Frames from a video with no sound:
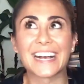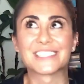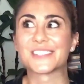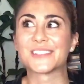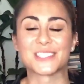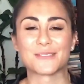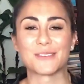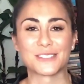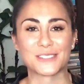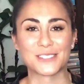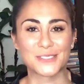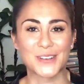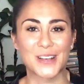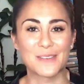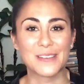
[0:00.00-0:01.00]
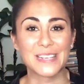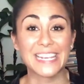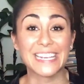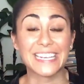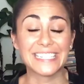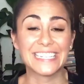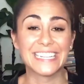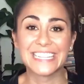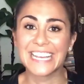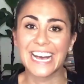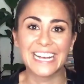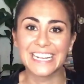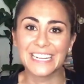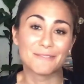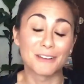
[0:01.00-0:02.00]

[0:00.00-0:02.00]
as all these questions were coming in, that